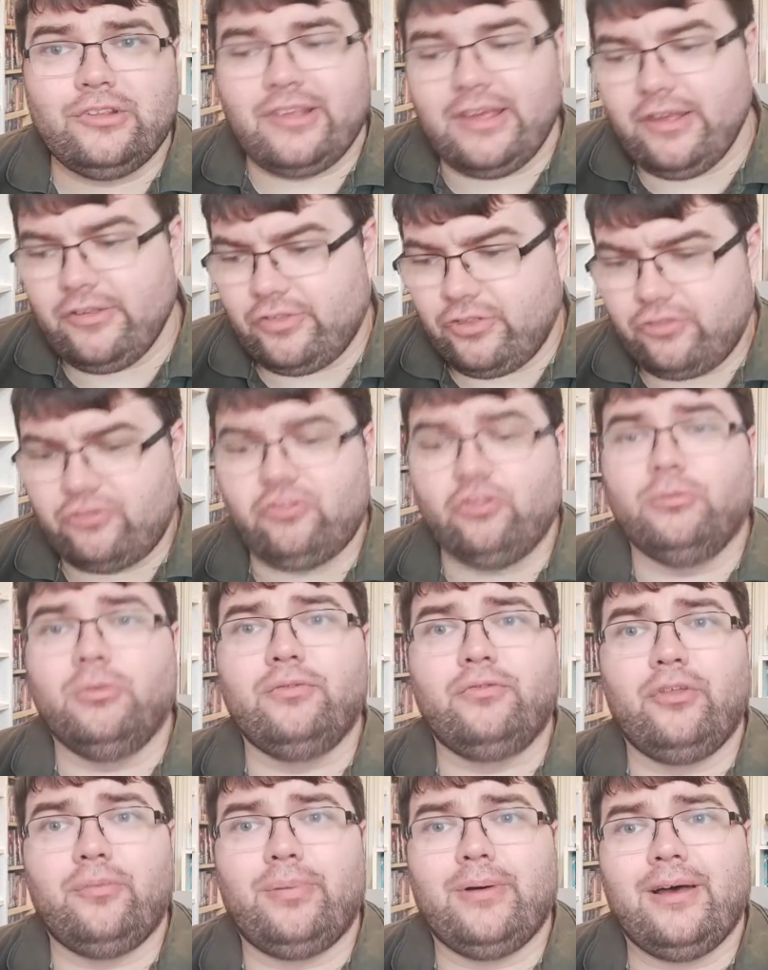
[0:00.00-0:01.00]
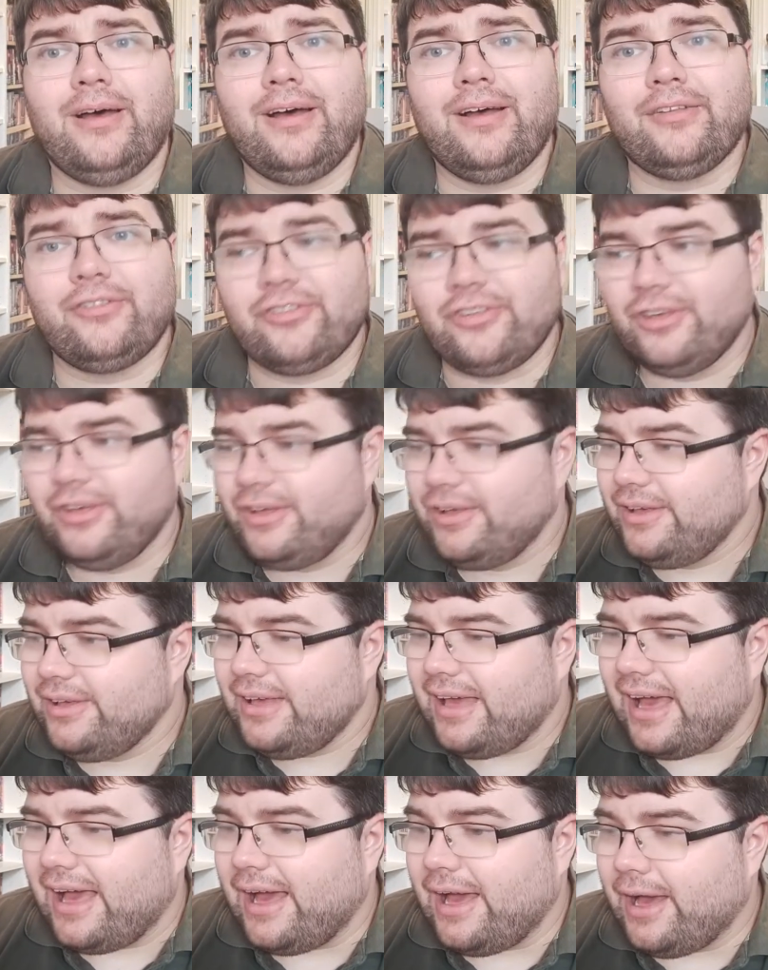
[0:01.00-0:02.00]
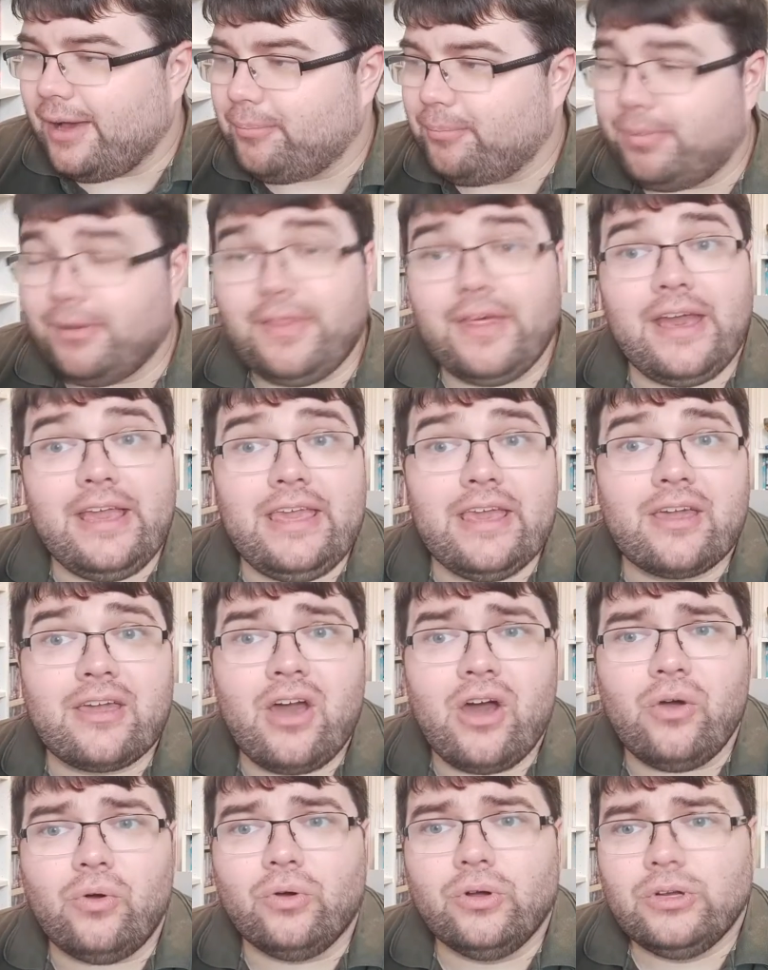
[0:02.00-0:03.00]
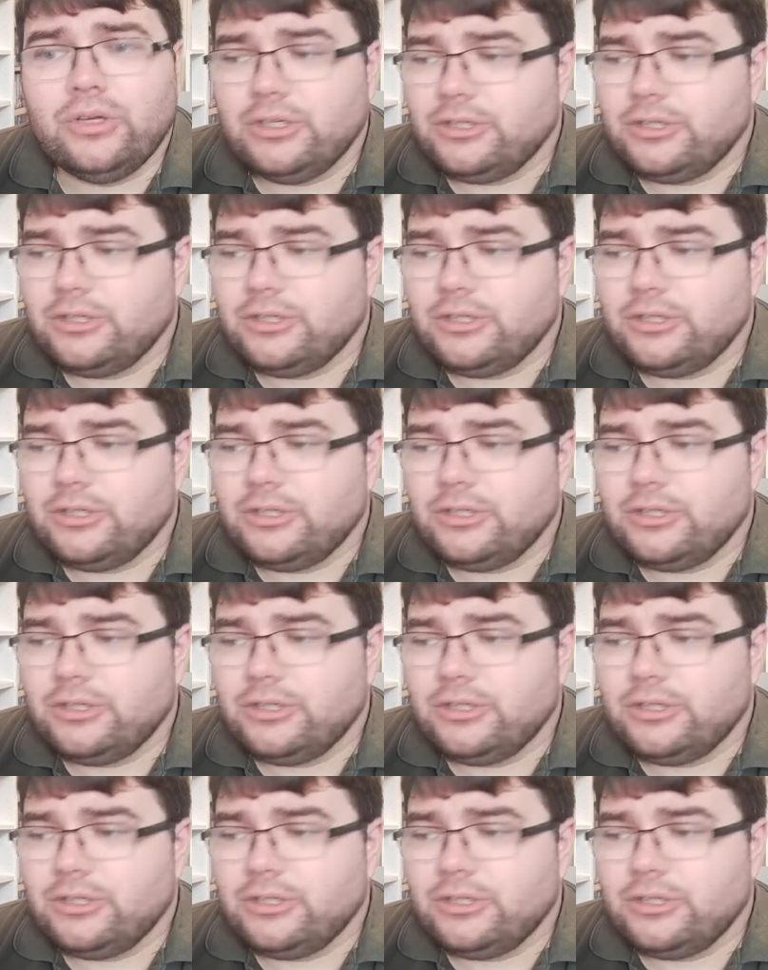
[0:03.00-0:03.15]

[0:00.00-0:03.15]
It is the sum of the parts. But there you go.